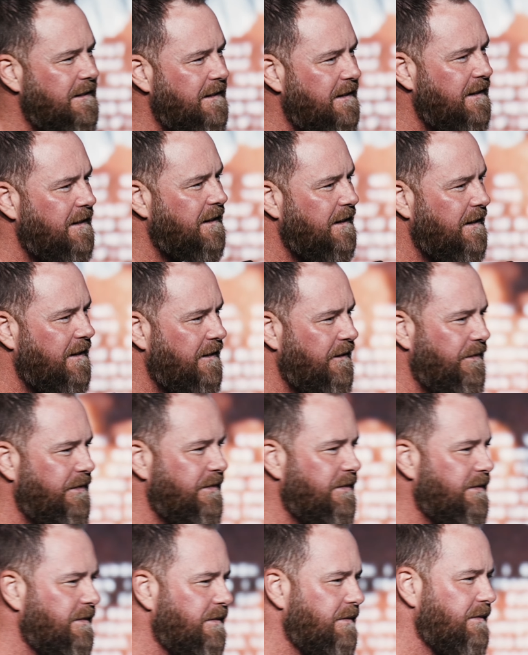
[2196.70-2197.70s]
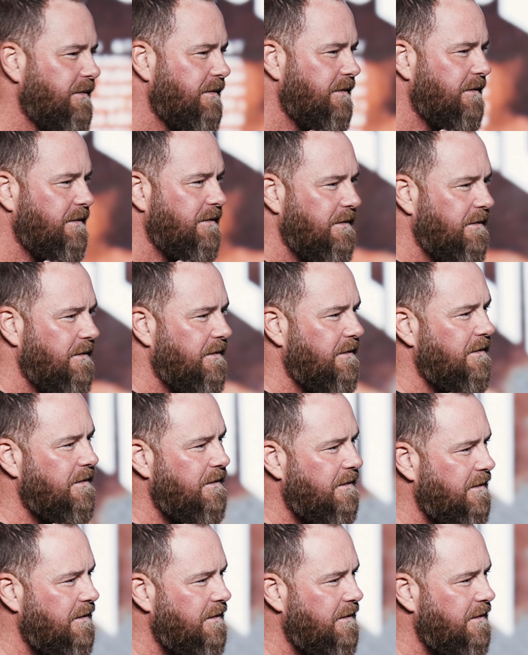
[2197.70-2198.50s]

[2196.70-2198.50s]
(silence)